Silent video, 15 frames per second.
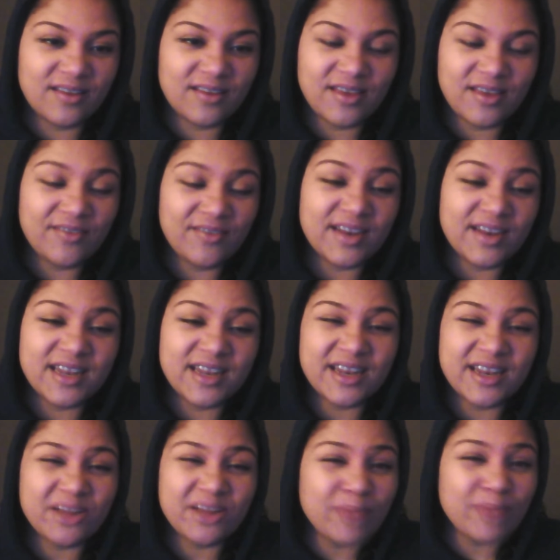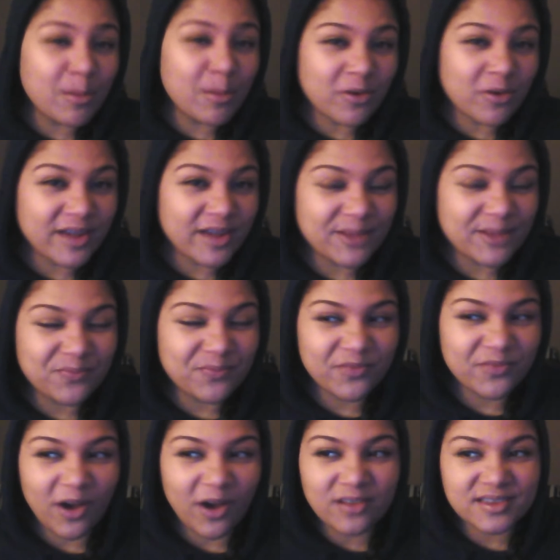even in near memory,
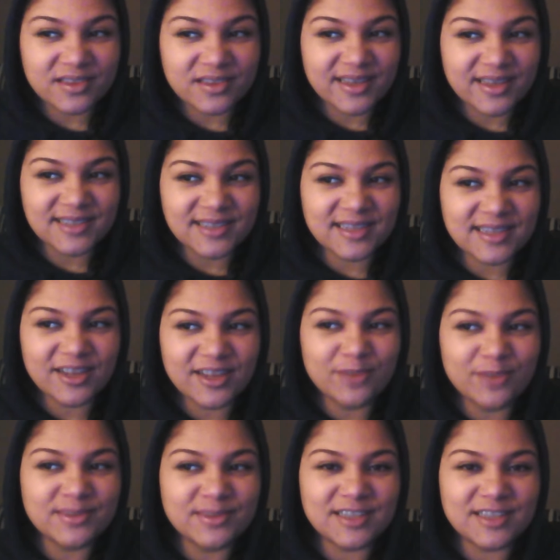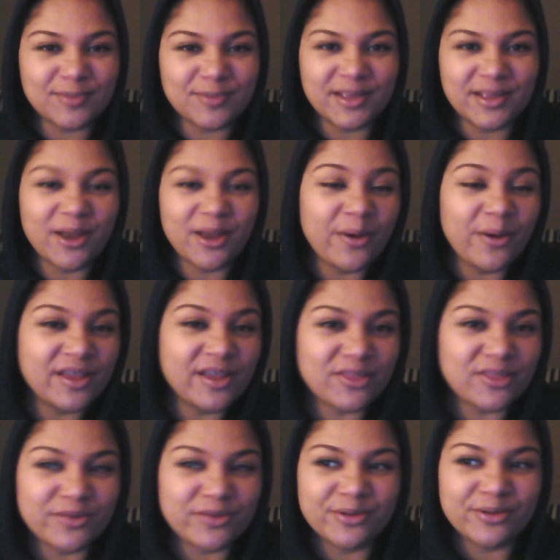all the things that humans have been going
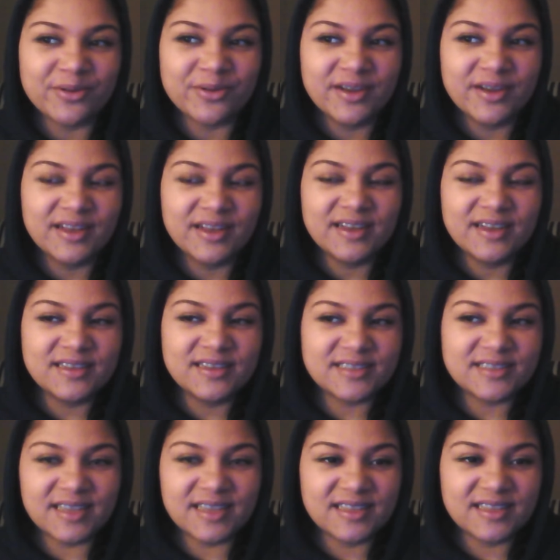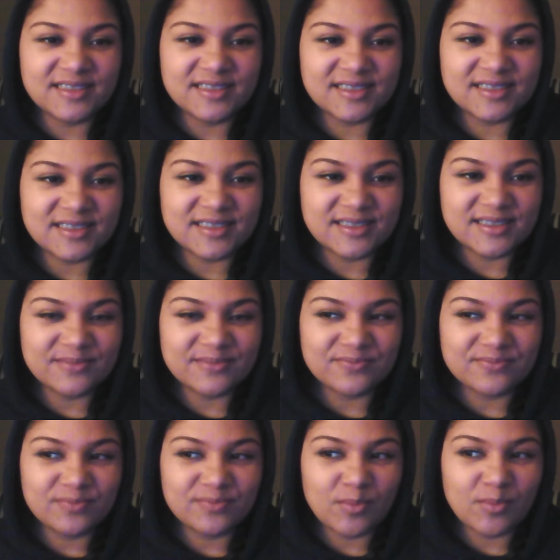through since
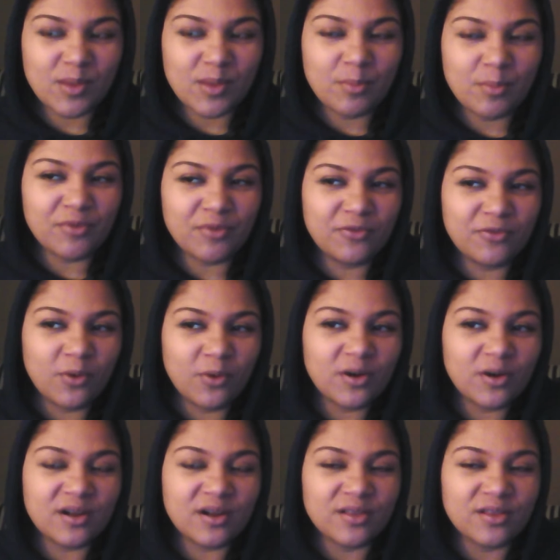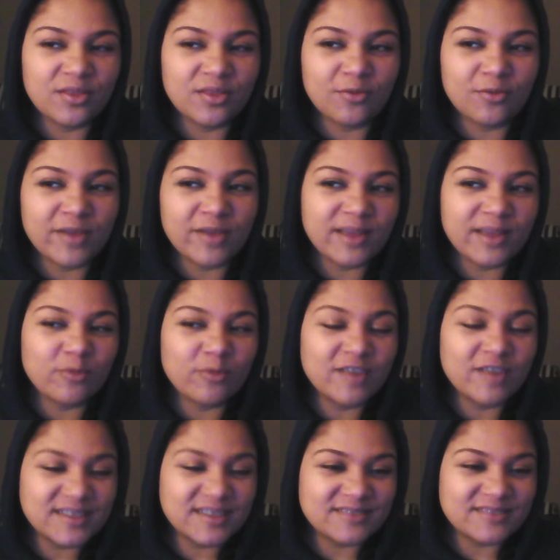before the
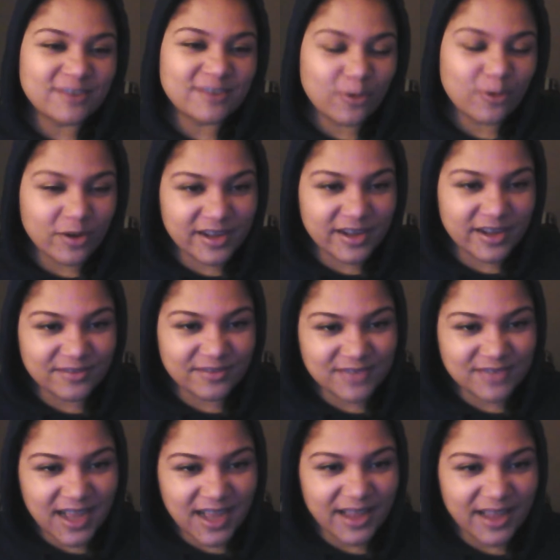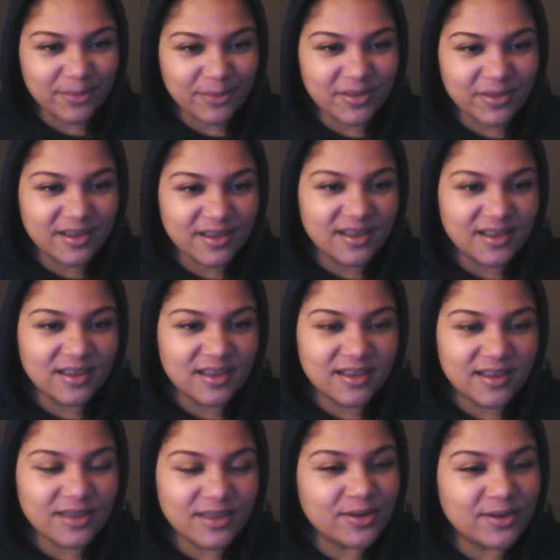written recording of time,
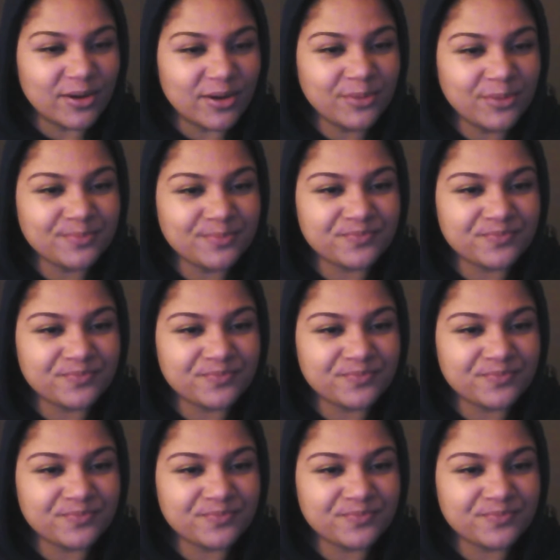you know?